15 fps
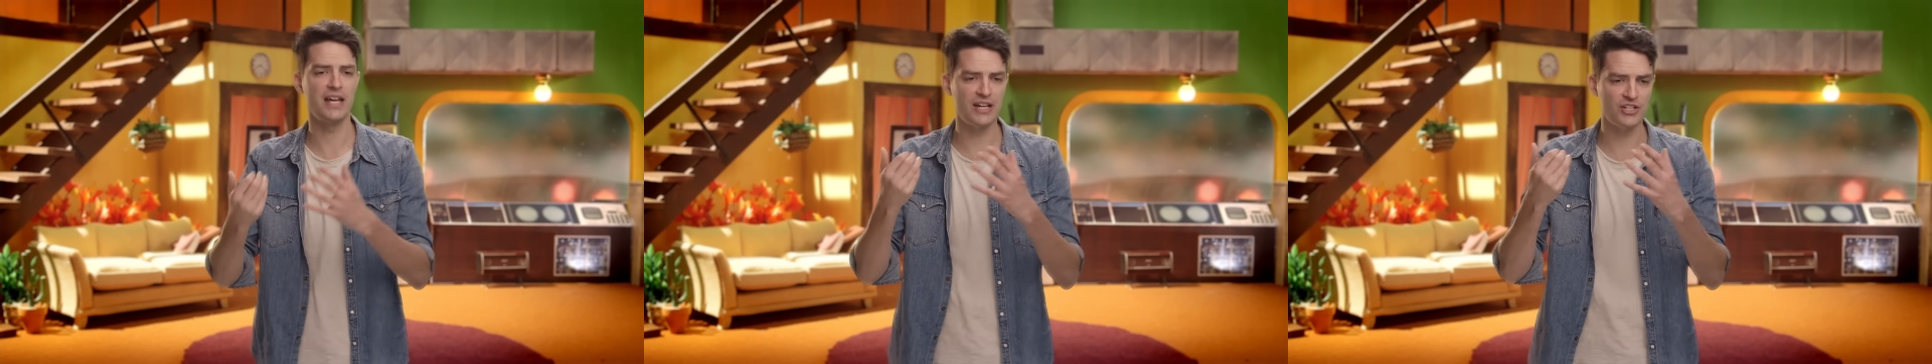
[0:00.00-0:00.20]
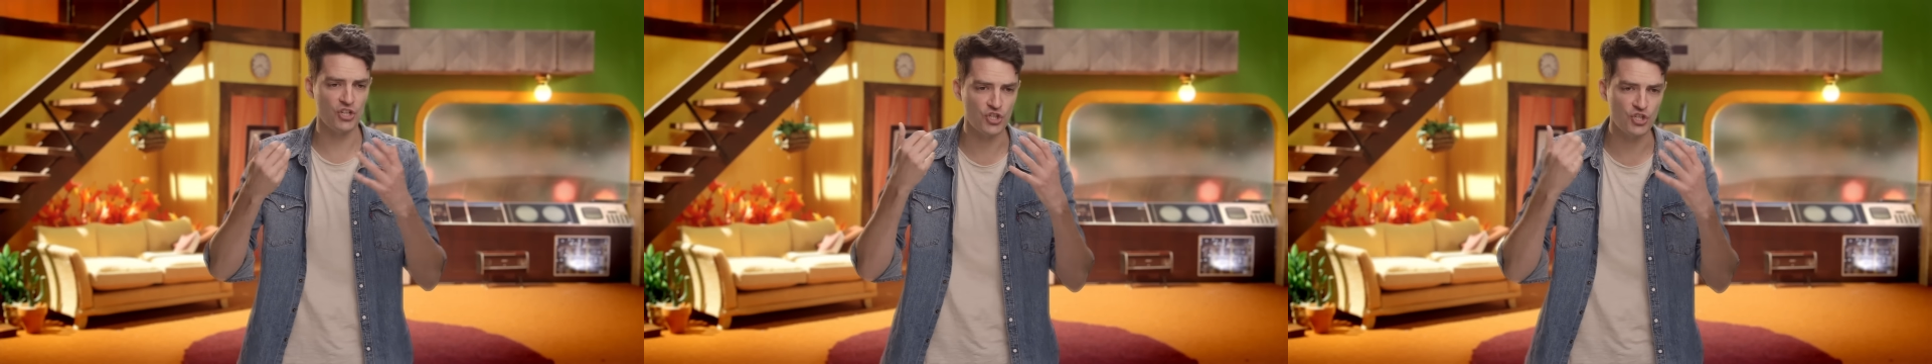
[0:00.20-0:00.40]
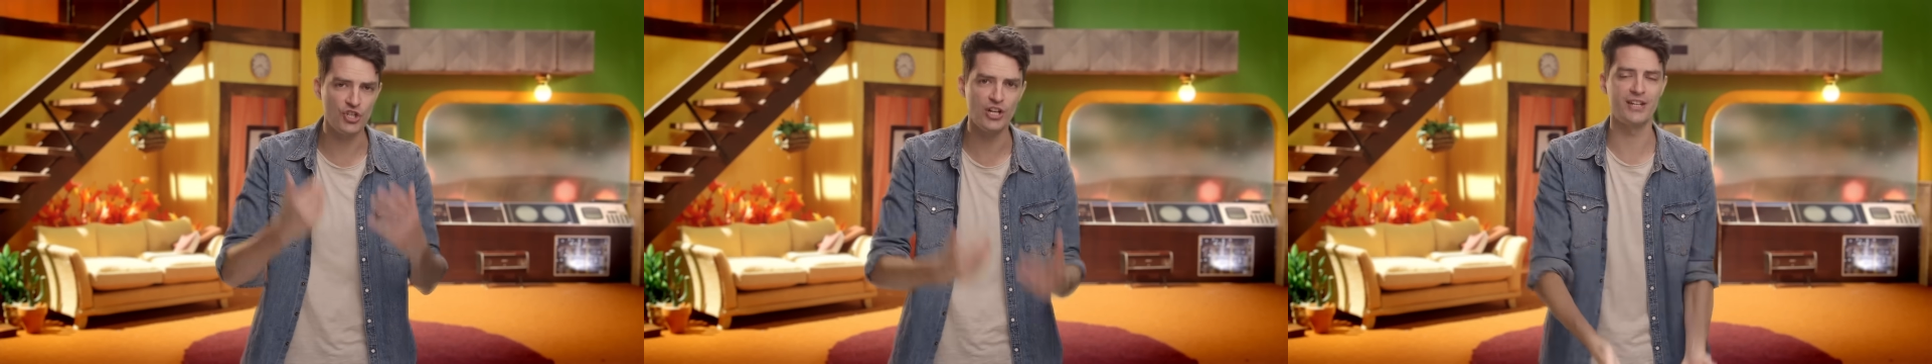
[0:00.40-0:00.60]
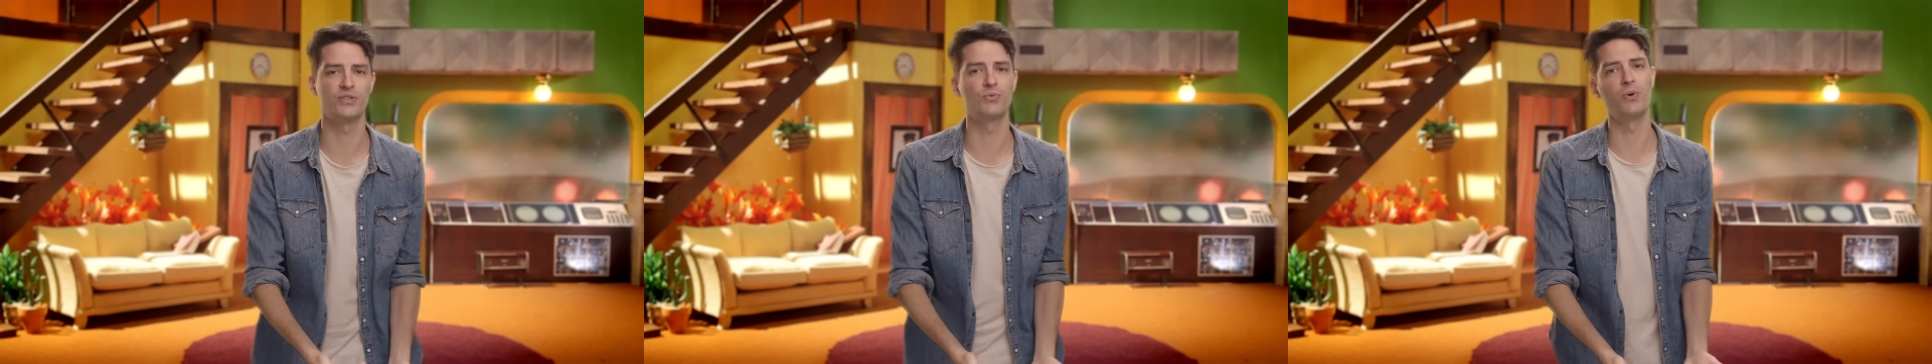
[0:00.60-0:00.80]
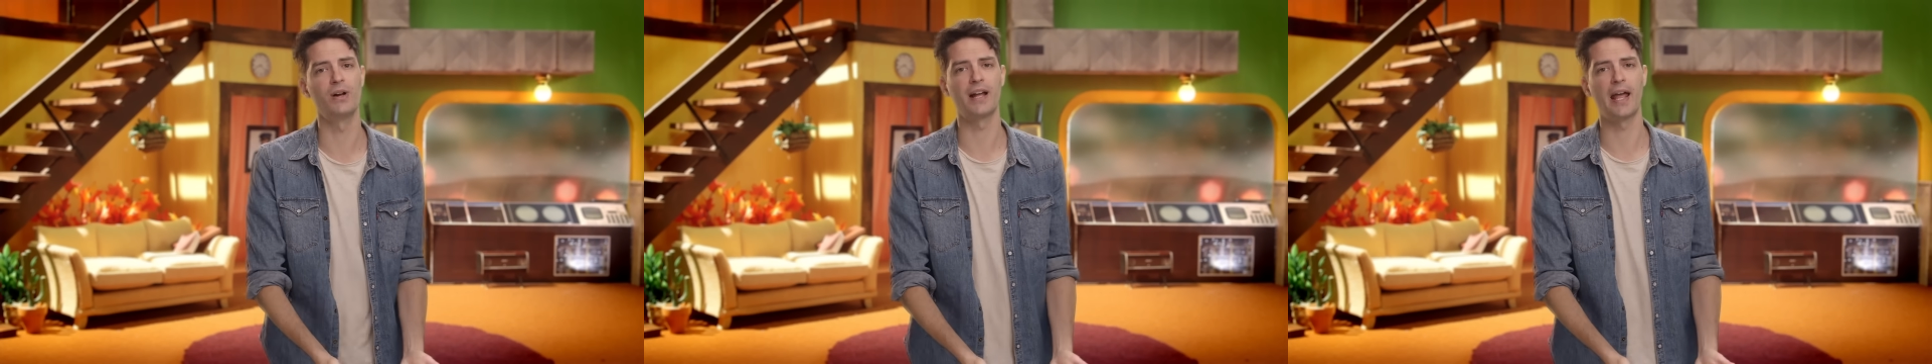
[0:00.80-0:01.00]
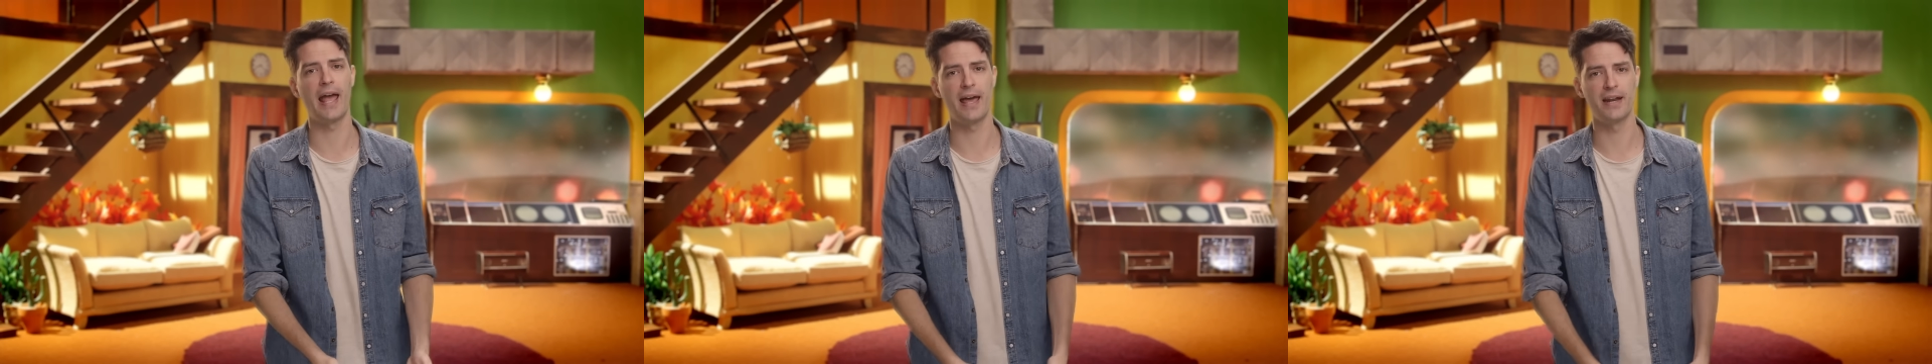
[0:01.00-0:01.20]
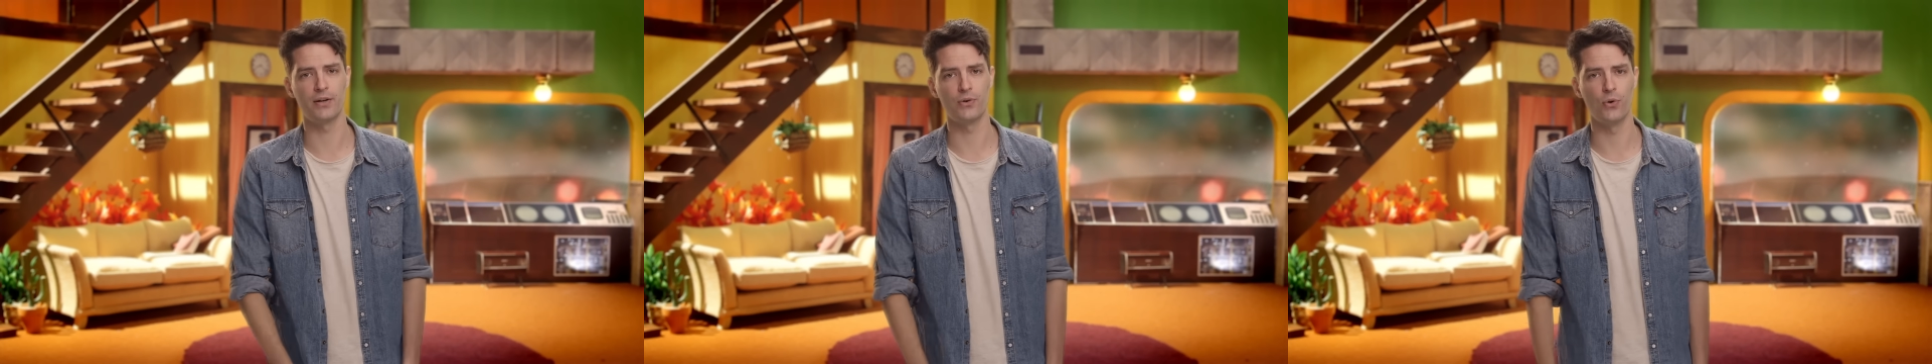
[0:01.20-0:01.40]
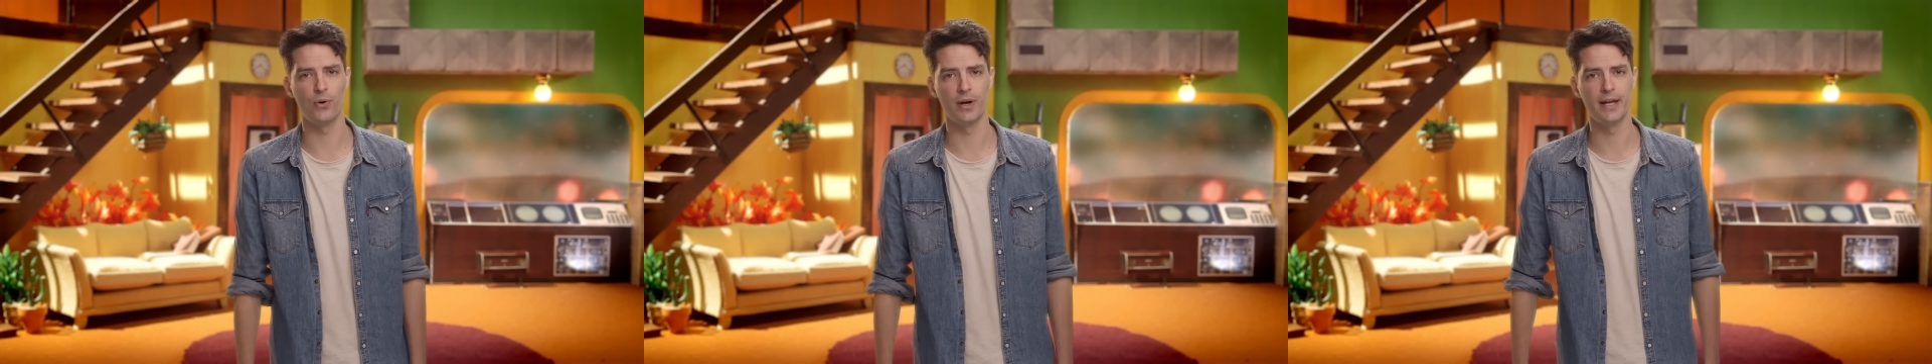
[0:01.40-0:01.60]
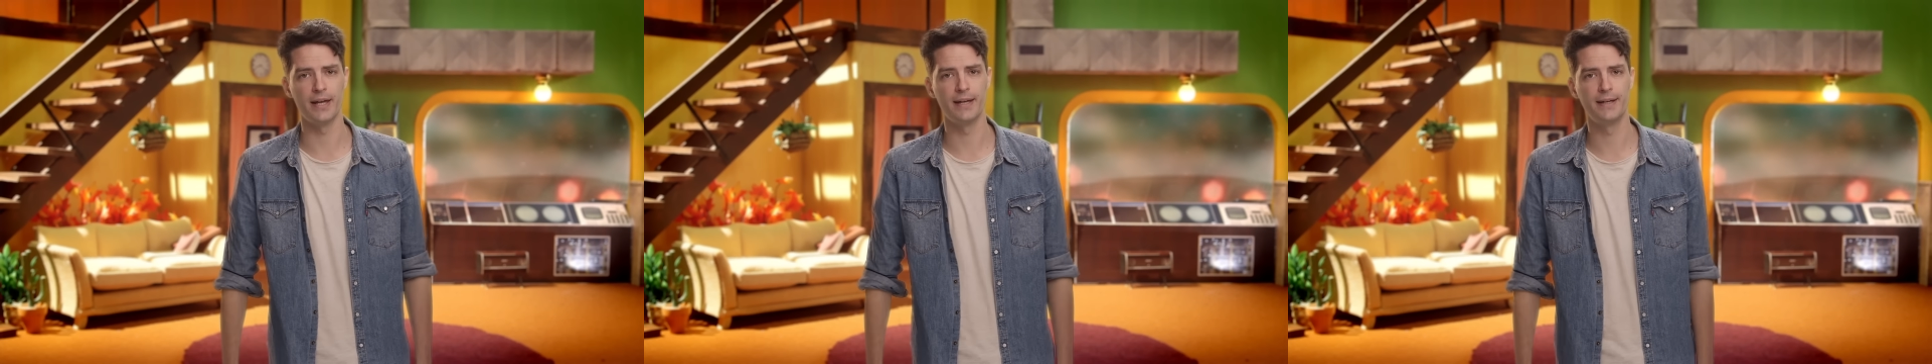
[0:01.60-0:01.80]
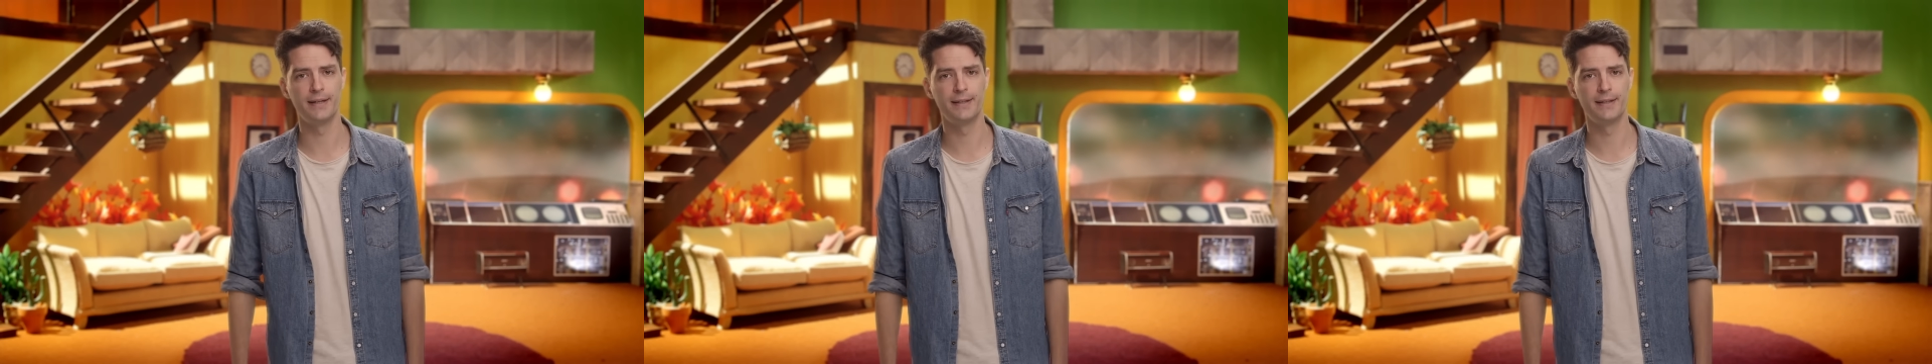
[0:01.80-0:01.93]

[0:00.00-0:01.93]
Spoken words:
into just one category.